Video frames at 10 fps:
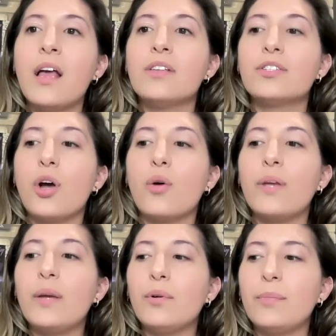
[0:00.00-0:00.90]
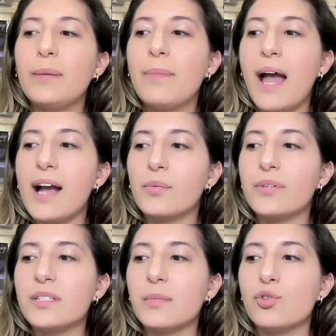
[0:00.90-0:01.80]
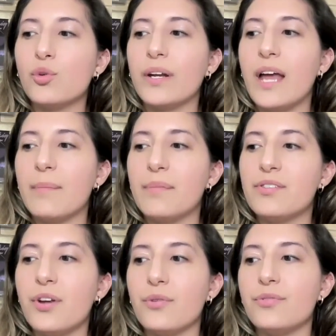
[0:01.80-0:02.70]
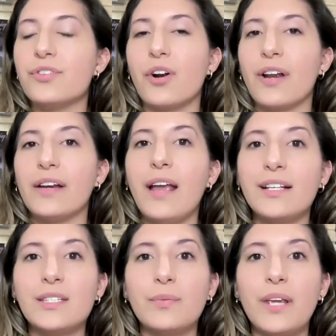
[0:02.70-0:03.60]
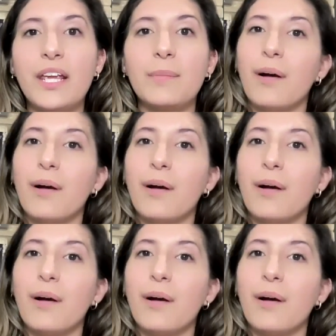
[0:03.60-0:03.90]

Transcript: So we will be back with some joint episodes starting next week.